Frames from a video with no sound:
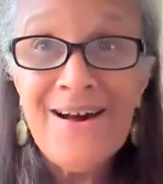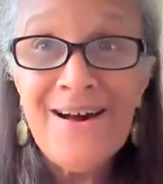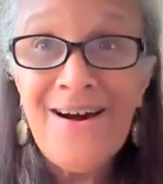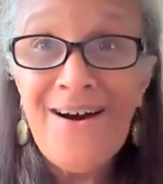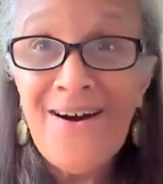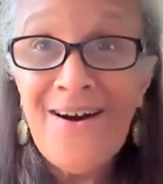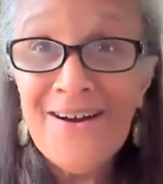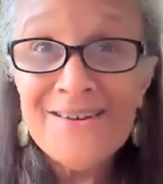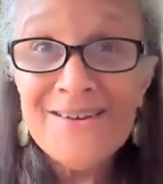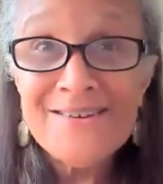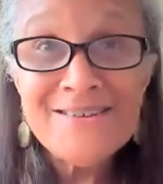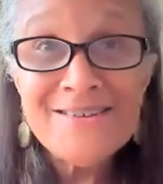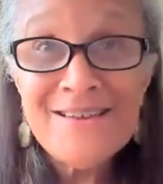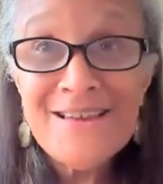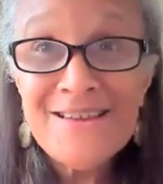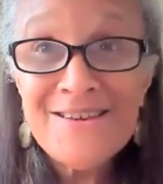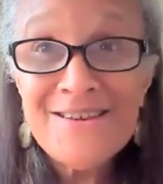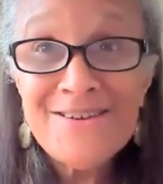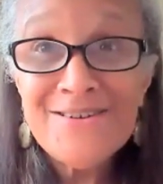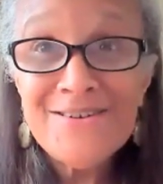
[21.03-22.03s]

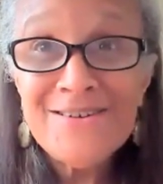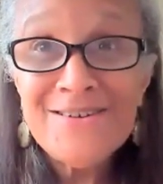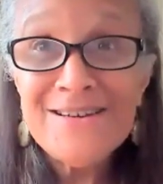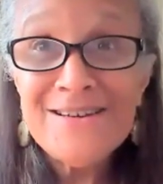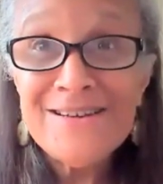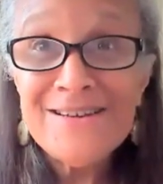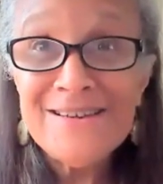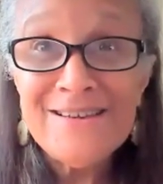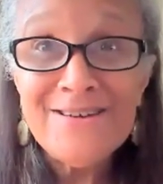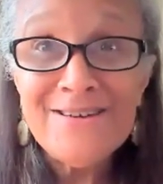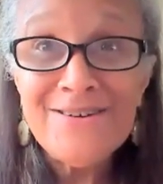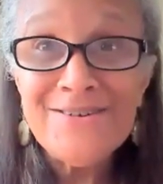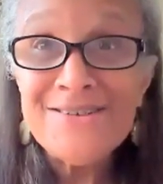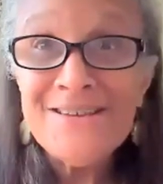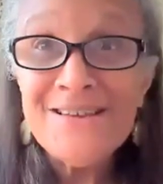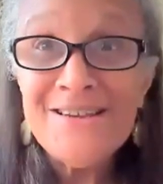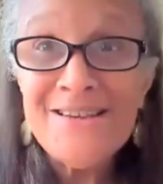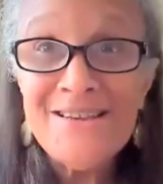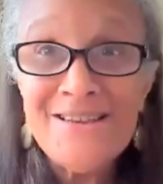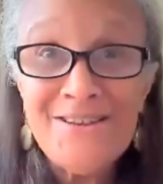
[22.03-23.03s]
heart-centered leaders
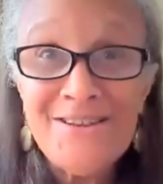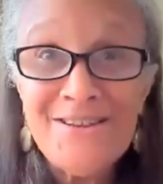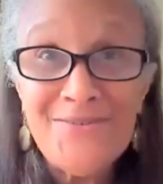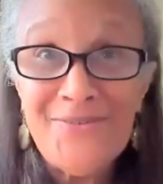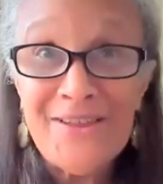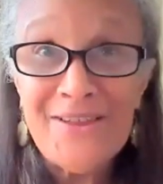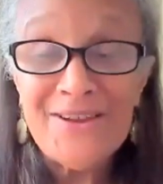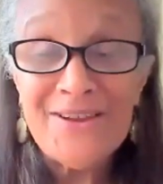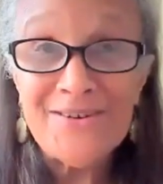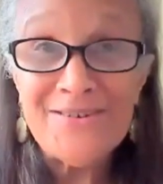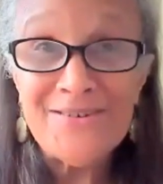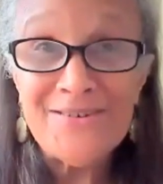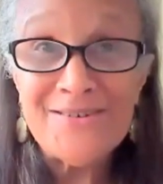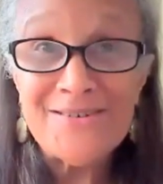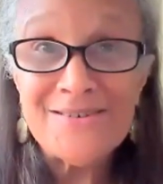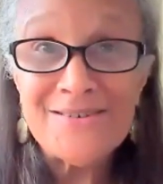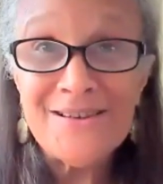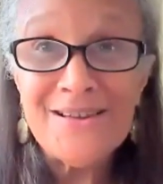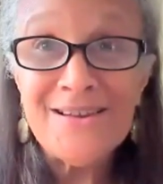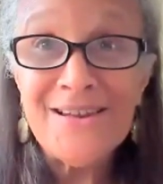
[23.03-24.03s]
and
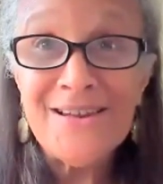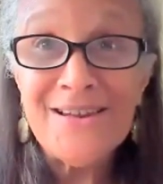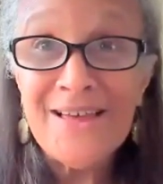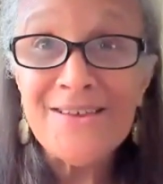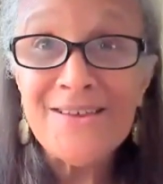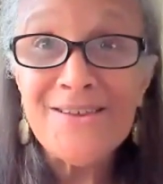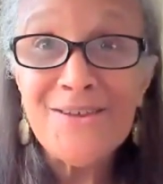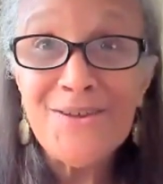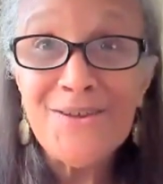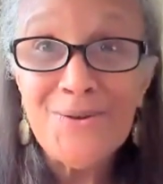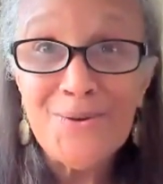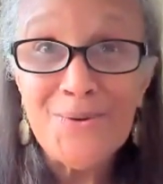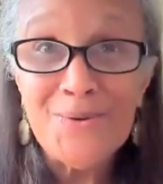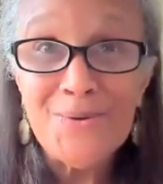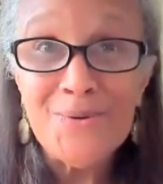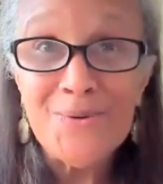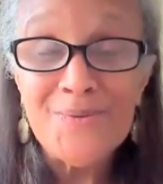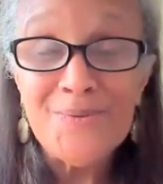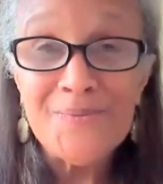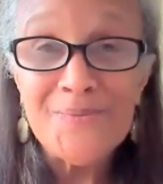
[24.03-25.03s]
innovators like you